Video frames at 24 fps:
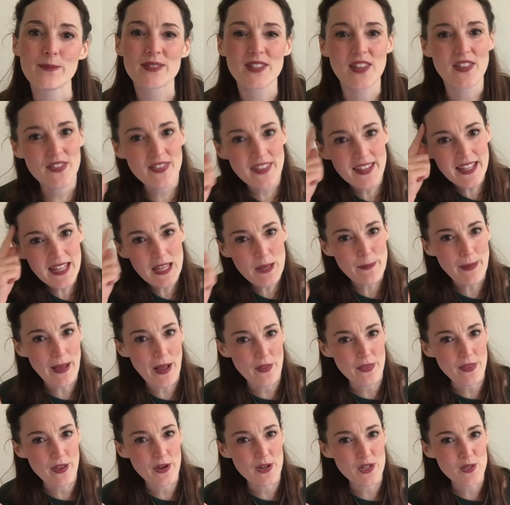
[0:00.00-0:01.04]
to think
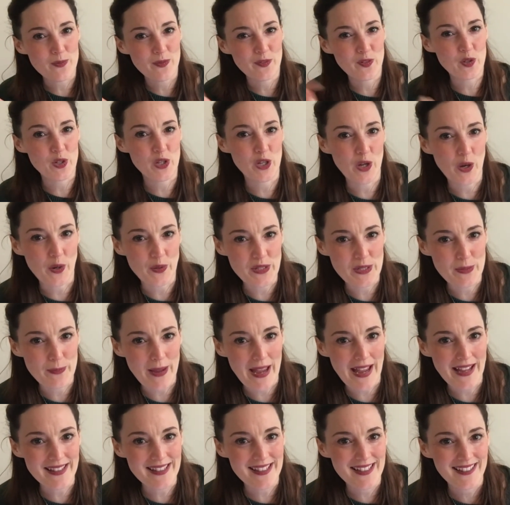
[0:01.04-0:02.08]
about those before you go to
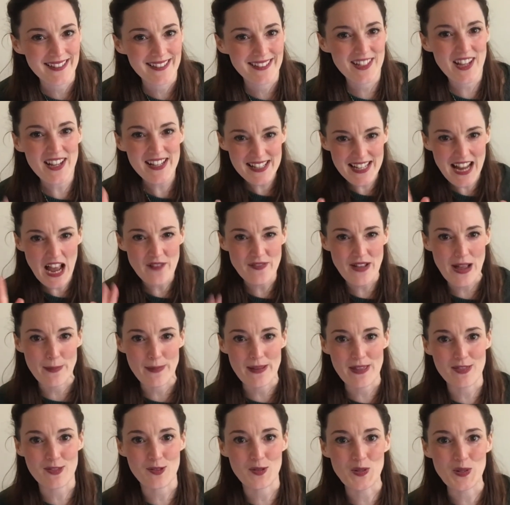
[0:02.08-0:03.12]
bed. Nice to have
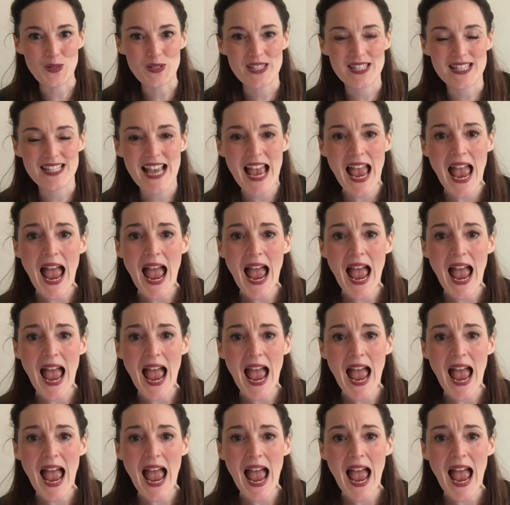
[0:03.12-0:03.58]
happy thoughts.